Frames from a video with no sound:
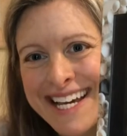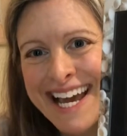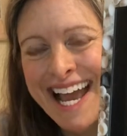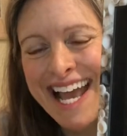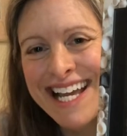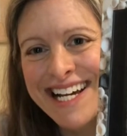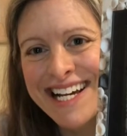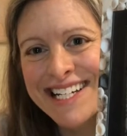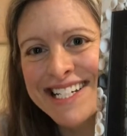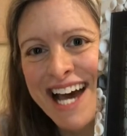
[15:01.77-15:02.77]

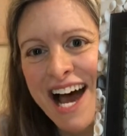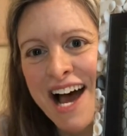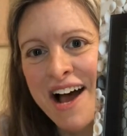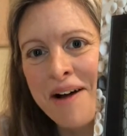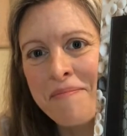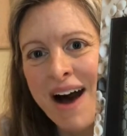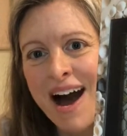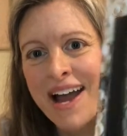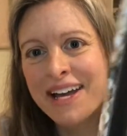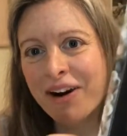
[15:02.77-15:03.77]
And
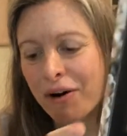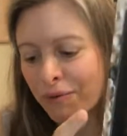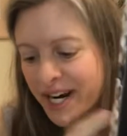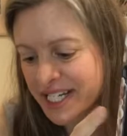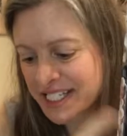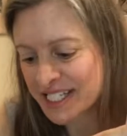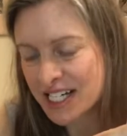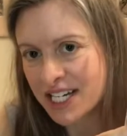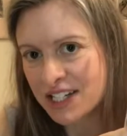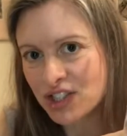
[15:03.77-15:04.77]
I had already
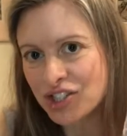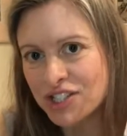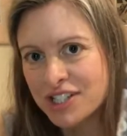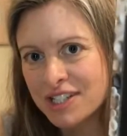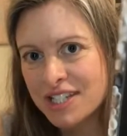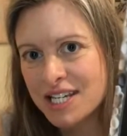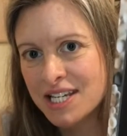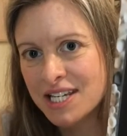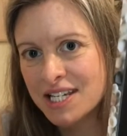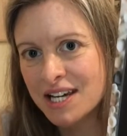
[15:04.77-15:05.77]
stitched
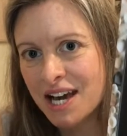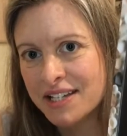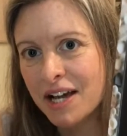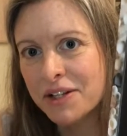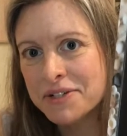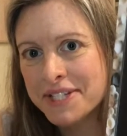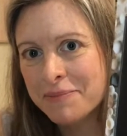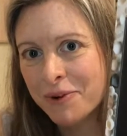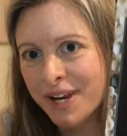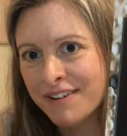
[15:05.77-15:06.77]
the yellow
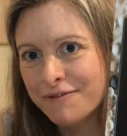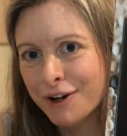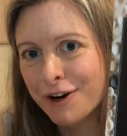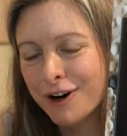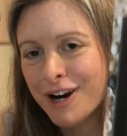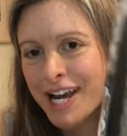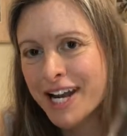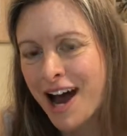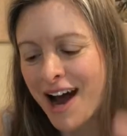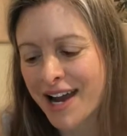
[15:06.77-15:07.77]
submarine for her, and
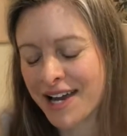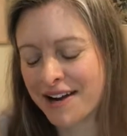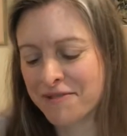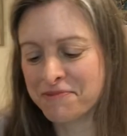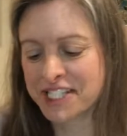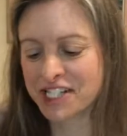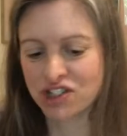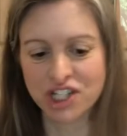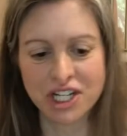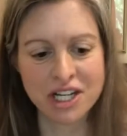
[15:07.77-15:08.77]
I am
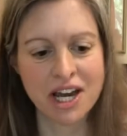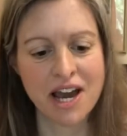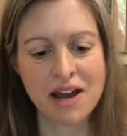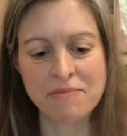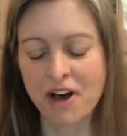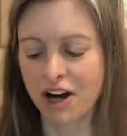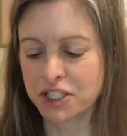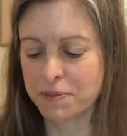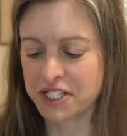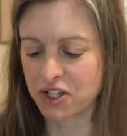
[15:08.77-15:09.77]
stitching the
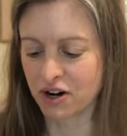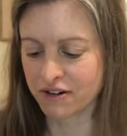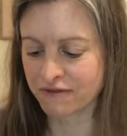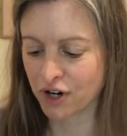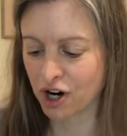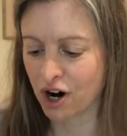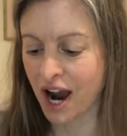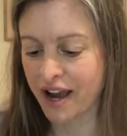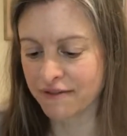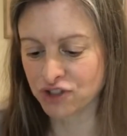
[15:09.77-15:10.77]
octopus garden for her. I
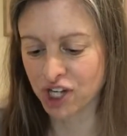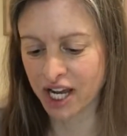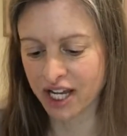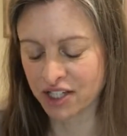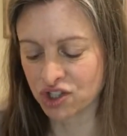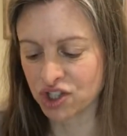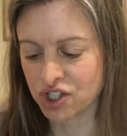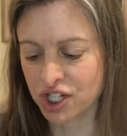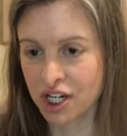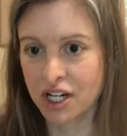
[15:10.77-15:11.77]
have changed,
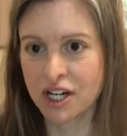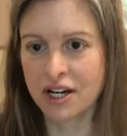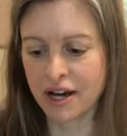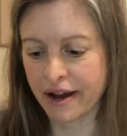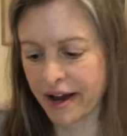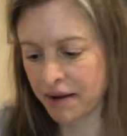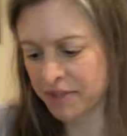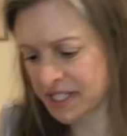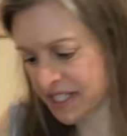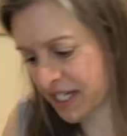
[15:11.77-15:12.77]

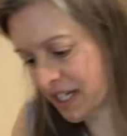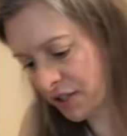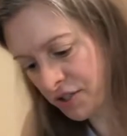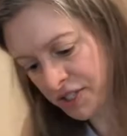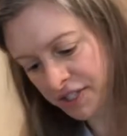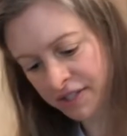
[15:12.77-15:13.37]
let's see, here's